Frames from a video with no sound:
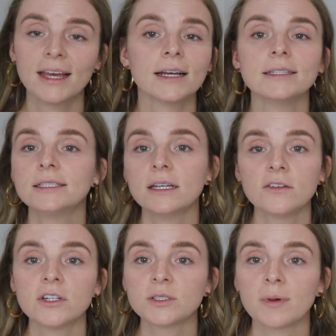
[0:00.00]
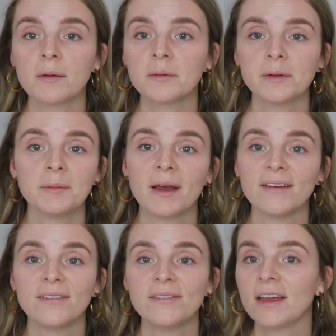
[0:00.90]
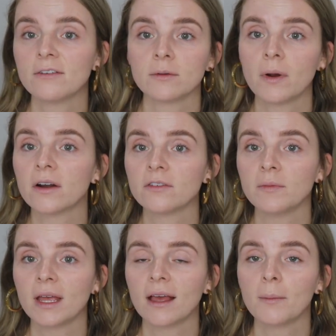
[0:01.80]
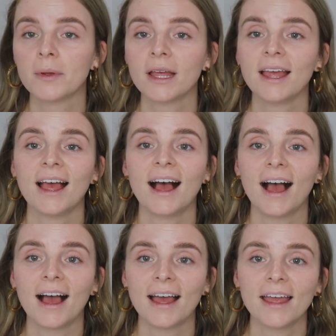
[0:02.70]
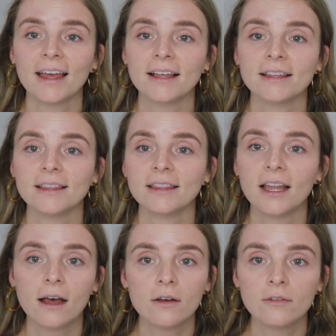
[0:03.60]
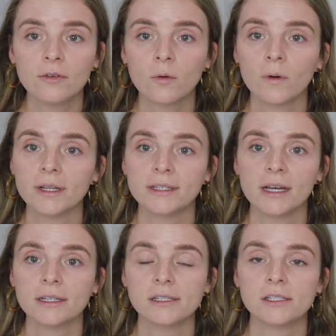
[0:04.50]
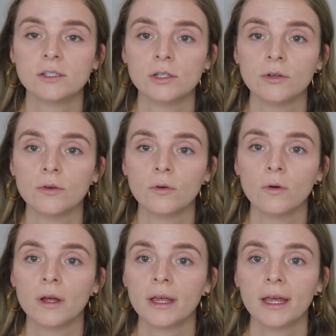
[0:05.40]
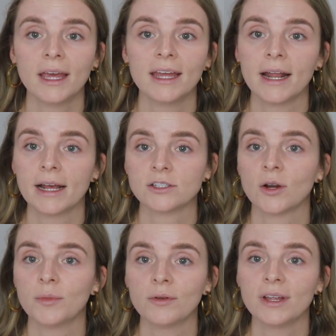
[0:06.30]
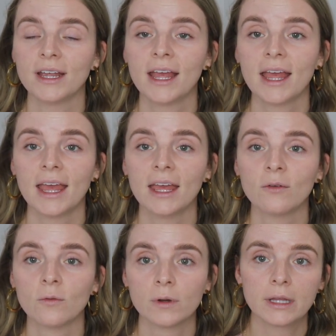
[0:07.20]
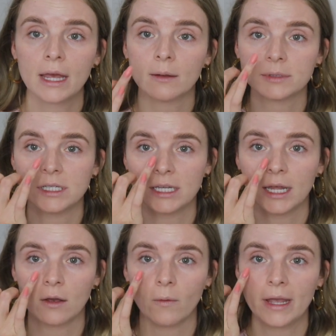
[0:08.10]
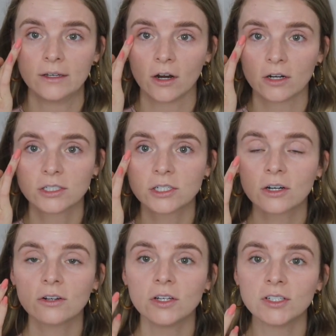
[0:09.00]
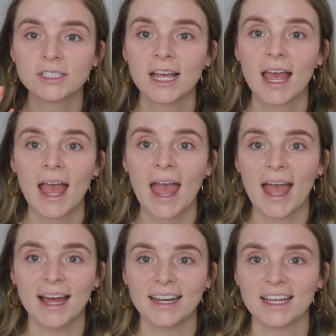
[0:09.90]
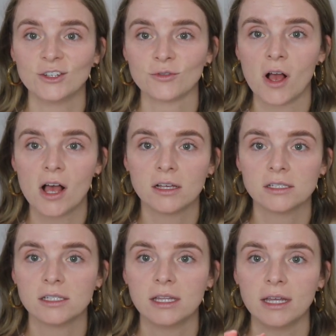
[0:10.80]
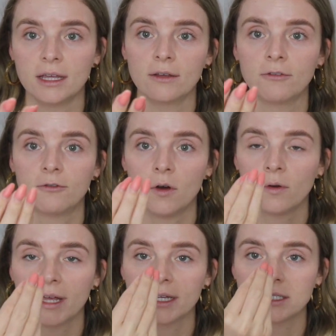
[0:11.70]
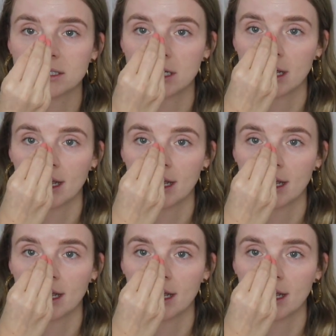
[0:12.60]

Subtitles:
Concealer is probably my favorite part of makeup. I love what it does to enhance our beauty. It really helps to take away dark circles, and it draws the focus